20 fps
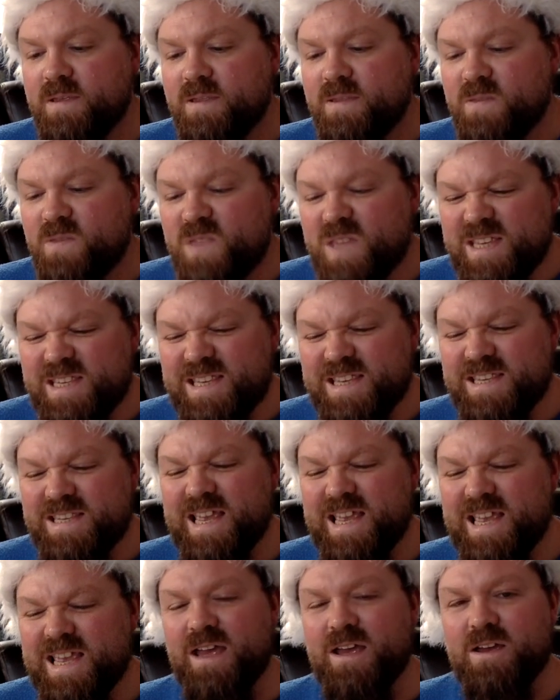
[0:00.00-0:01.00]
"This is
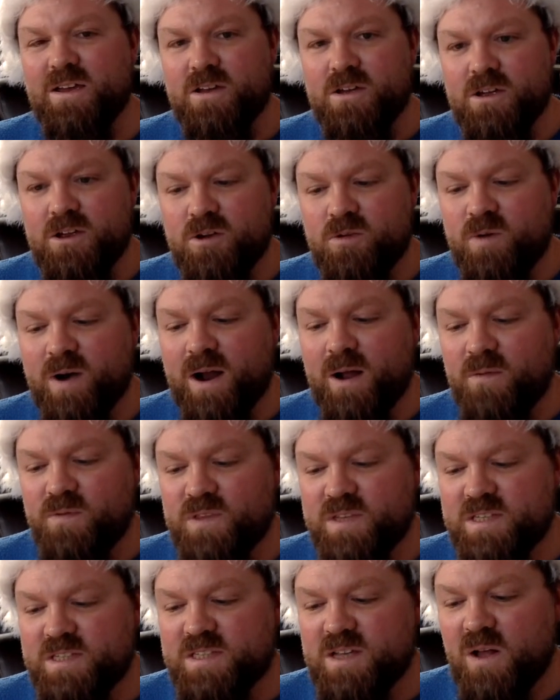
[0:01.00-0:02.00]
it," growled the
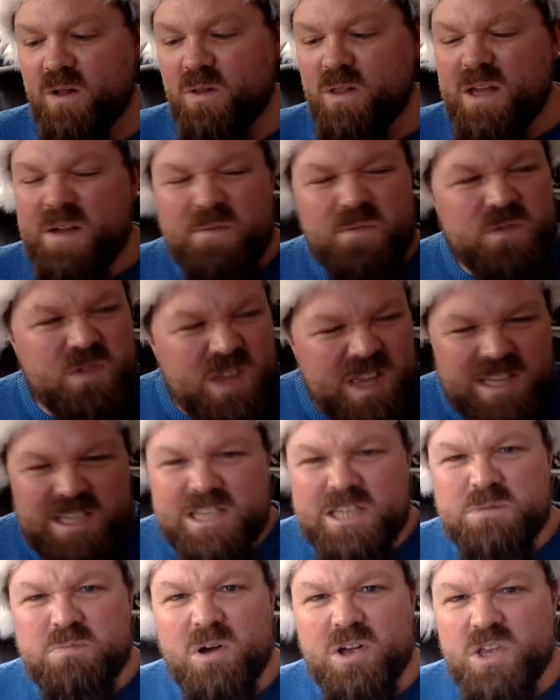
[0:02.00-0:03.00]
skull. "This
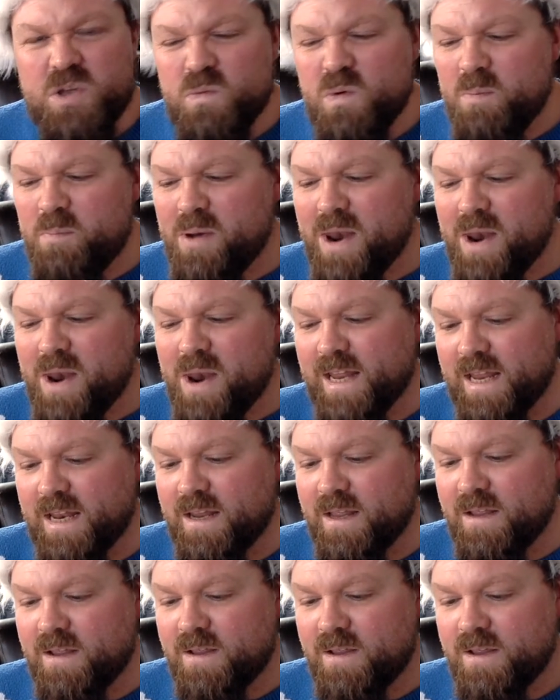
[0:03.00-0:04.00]
is what you were planning."
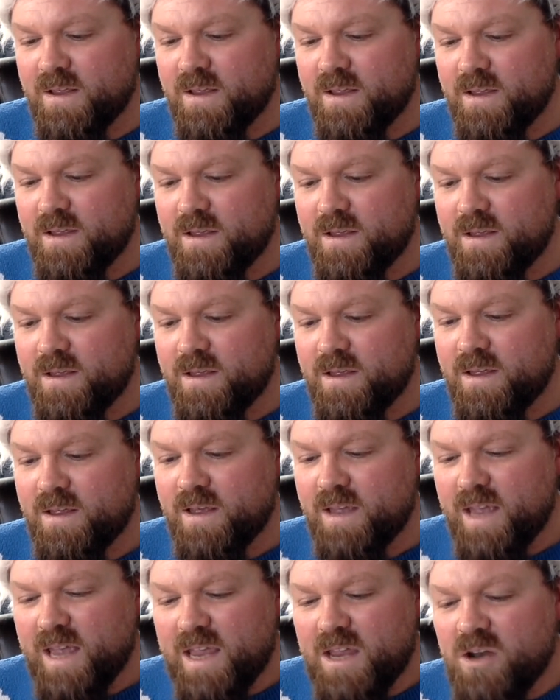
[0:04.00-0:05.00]

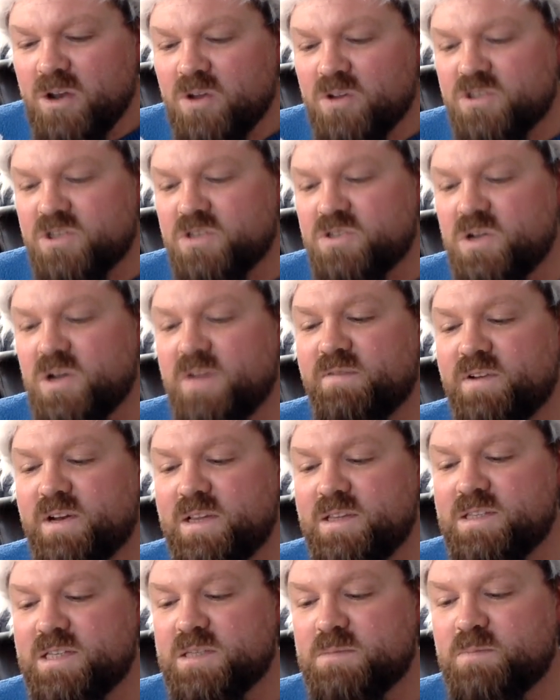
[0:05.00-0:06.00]
He looked at Donovan
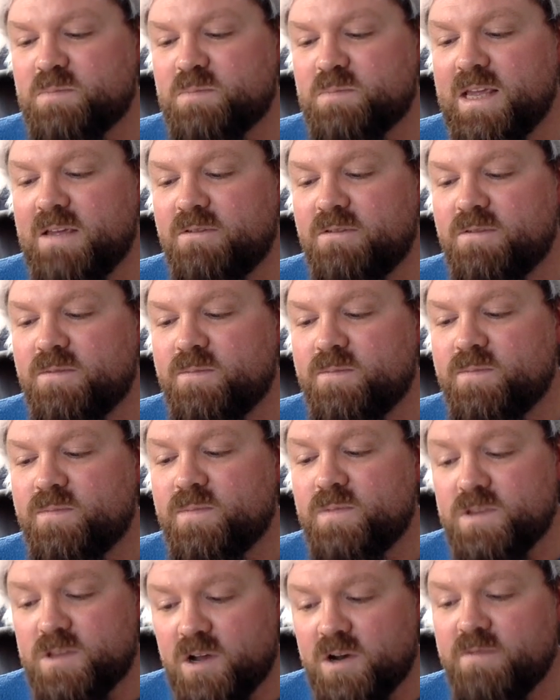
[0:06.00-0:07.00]
in disbelief,
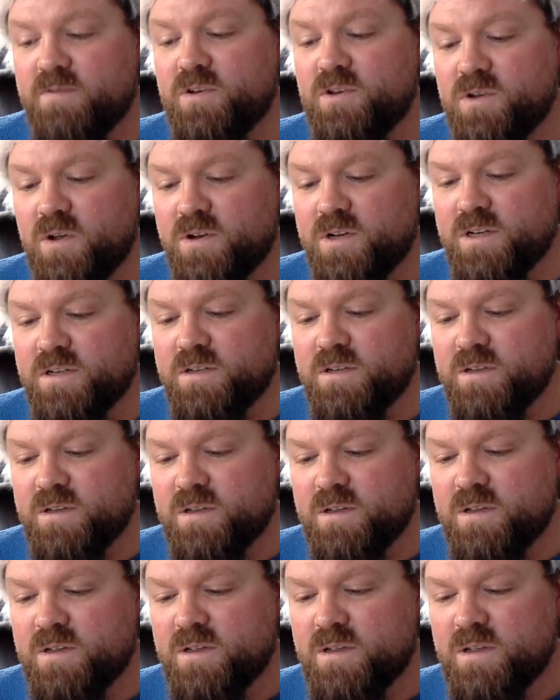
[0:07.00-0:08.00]
and Donovan nodded.
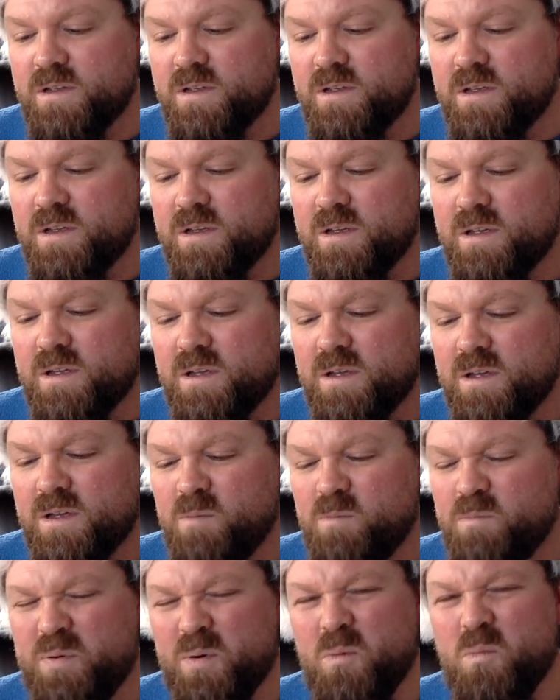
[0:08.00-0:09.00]

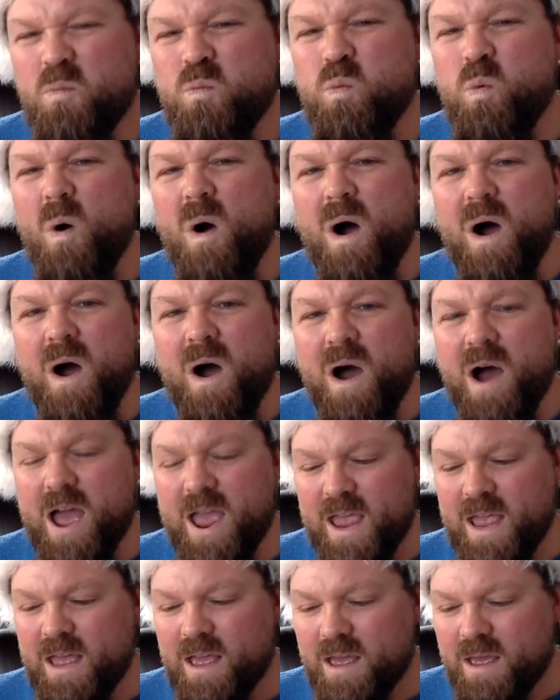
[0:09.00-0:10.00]
"But
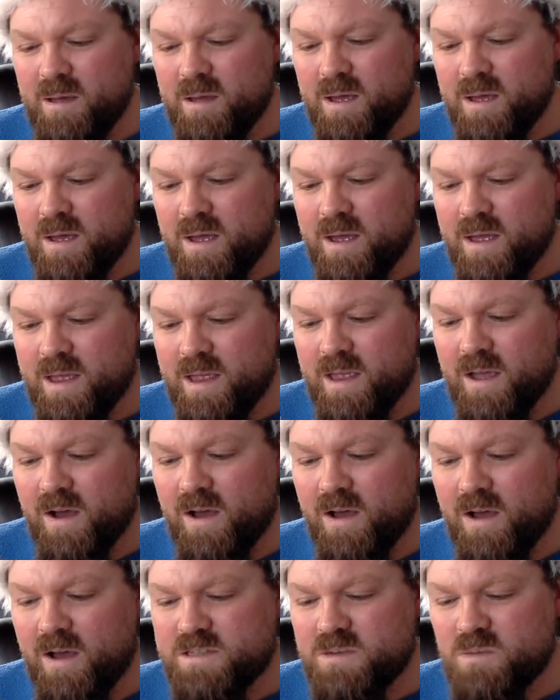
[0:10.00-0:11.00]
why?" he
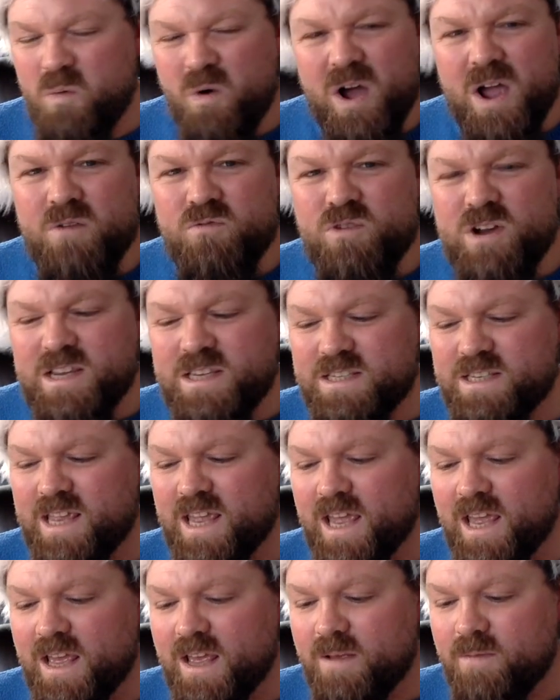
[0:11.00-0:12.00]
asked. "Why risk it?"